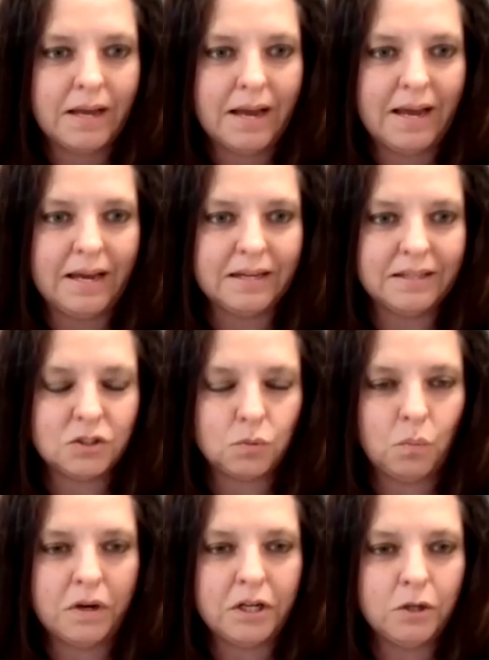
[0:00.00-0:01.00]
And
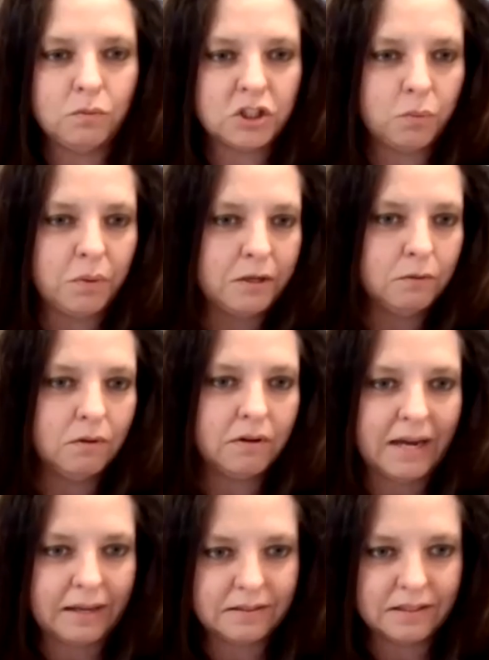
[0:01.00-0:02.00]
when you, so when you
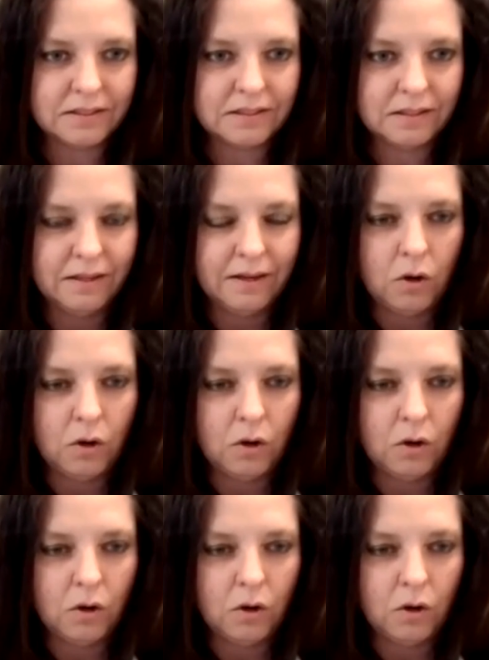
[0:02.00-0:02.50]
look at this,